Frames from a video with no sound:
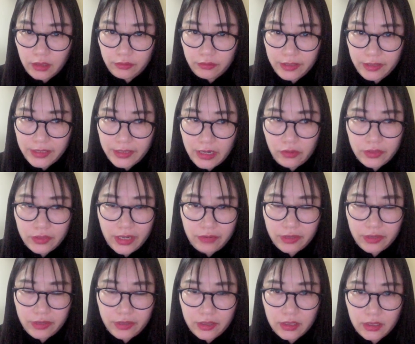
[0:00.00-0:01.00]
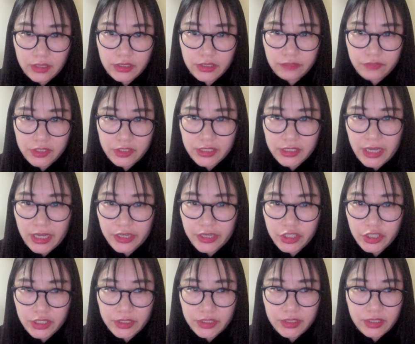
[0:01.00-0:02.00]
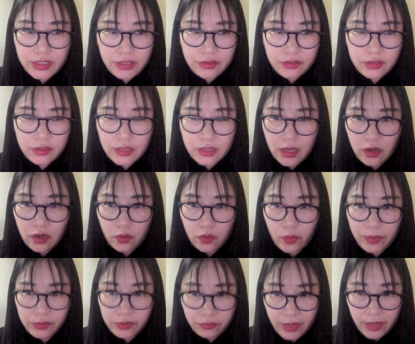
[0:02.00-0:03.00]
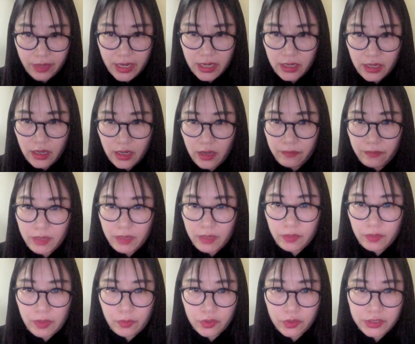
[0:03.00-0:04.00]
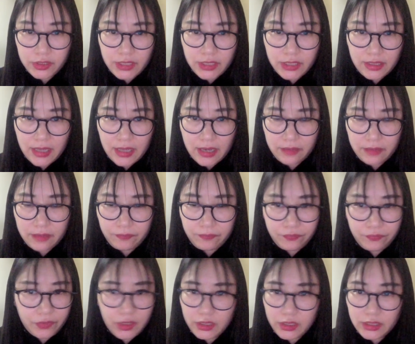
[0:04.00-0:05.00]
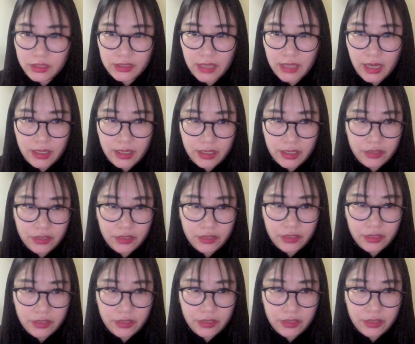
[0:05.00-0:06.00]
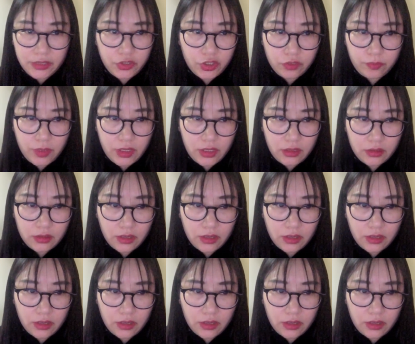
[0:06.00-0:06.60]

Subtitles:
Right now, there are lots of discussions since Web3. Many people say that it is likely to be the